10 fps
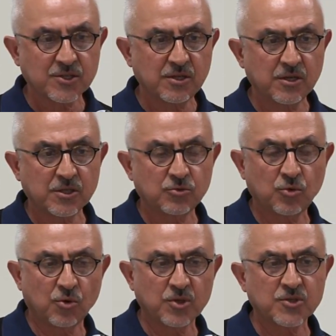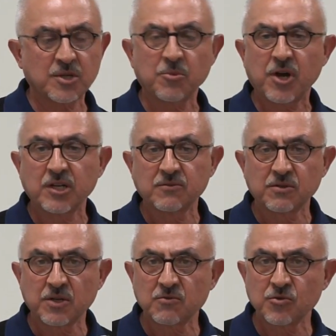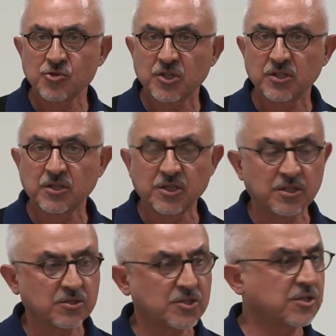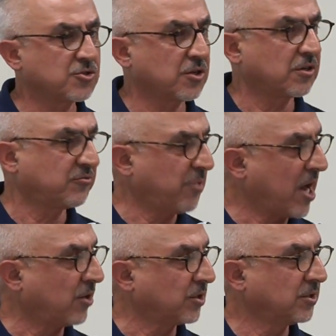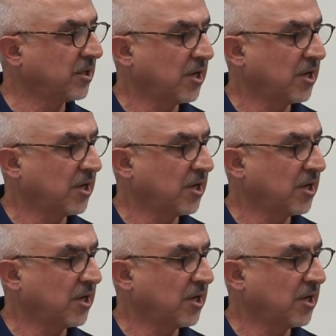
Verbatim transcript: geared towards some kind of a revolutionary seizure of power.